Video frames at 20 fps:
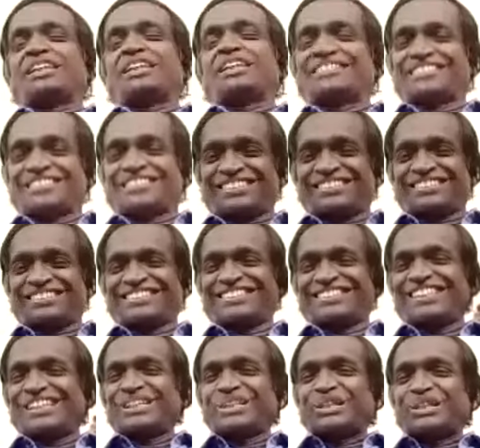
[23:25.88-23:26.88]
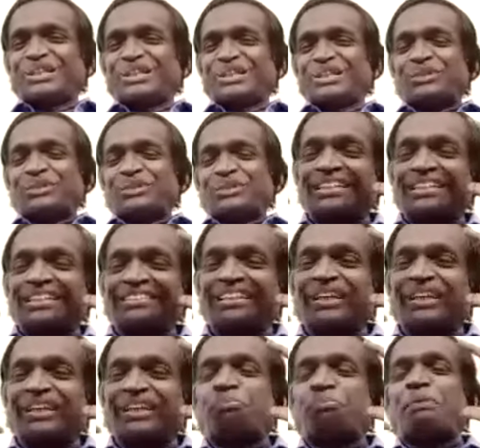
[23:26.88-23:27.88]
days, sir. So that is
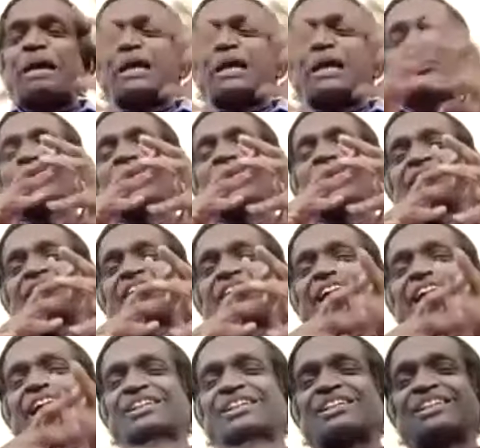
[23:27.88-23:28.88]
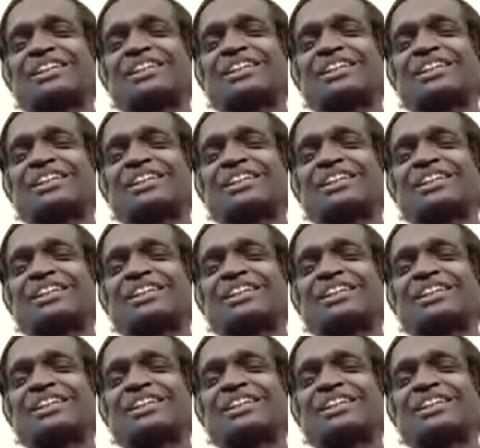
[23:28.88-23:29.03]
the impact you can create